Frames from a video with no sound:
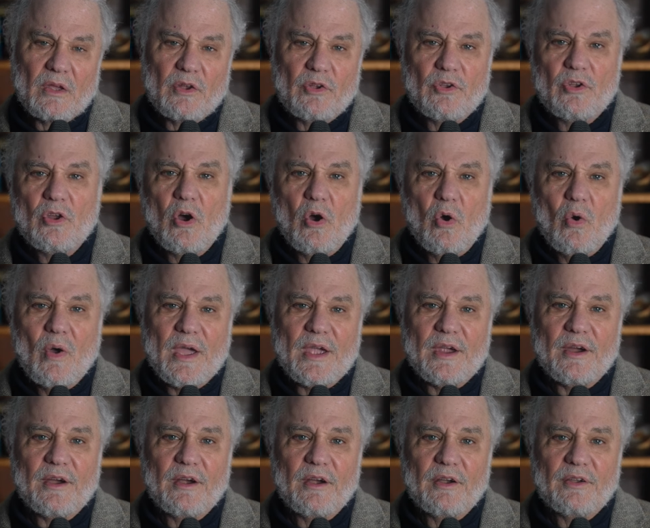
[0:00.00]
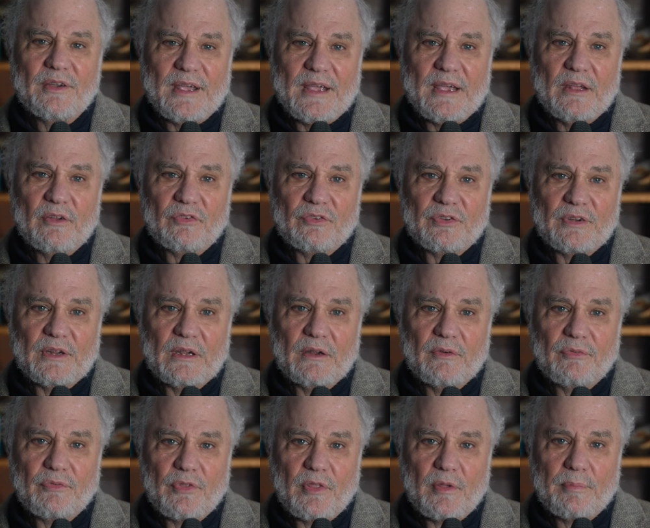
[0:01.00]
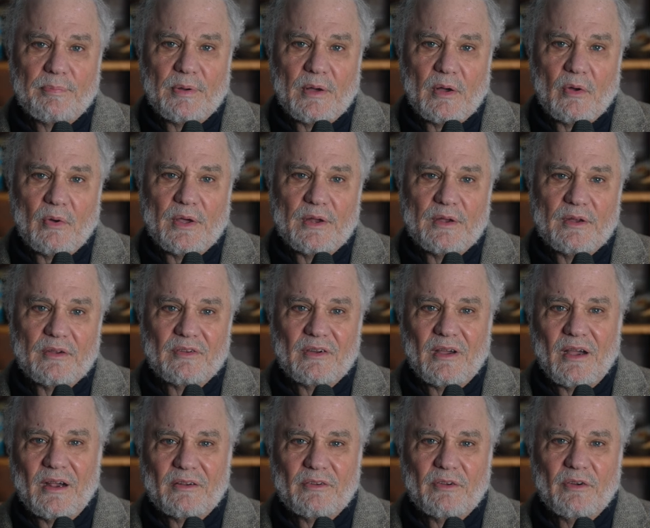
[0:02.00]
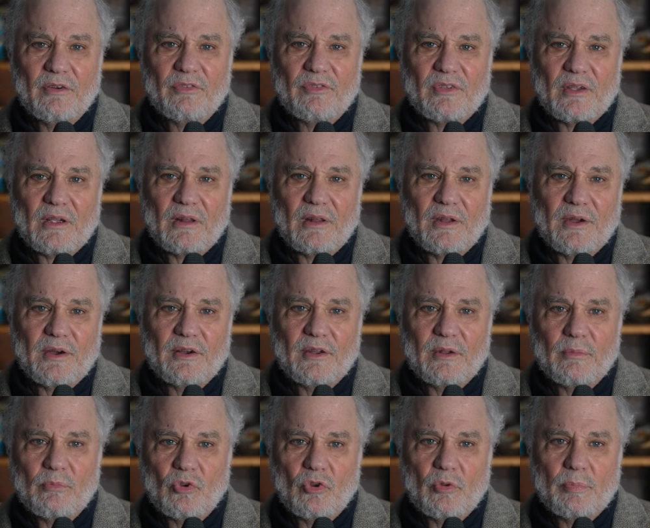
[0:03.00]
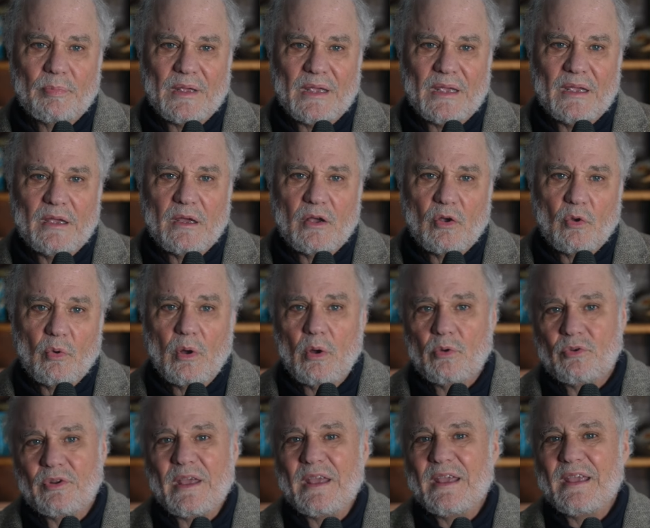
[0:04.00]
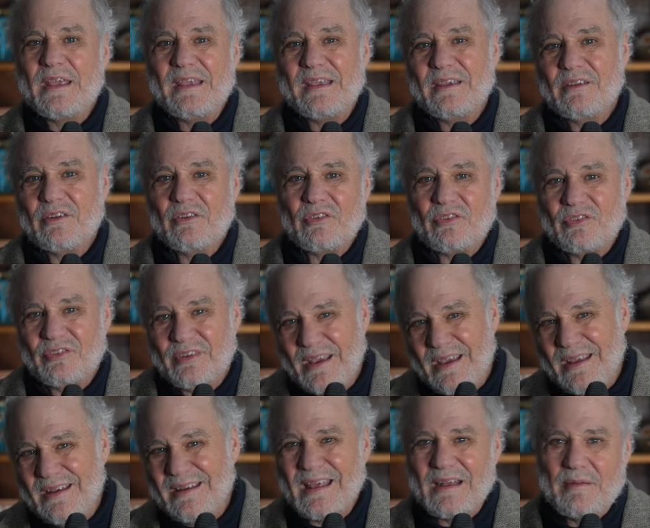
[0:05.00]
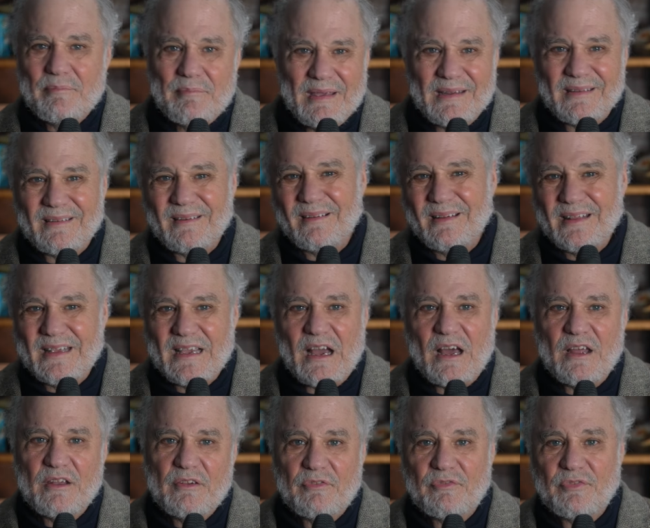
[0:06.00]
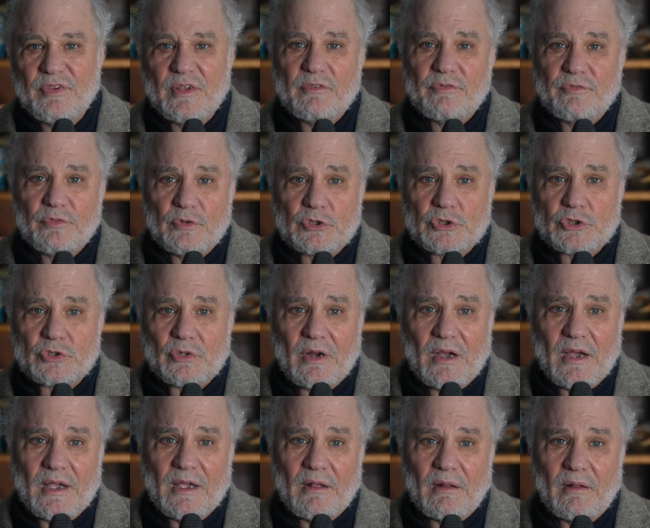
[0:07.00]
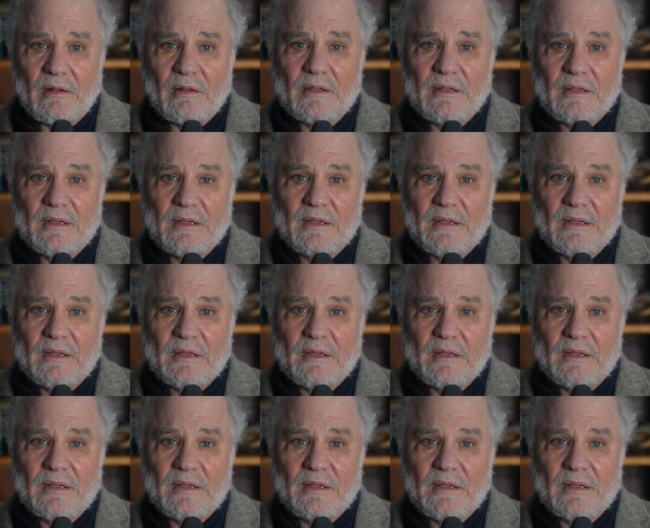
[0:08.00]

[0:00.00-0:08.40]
No air dancing for the poet. Doctors declared him to be, quote, insane and mentally unfit for trial.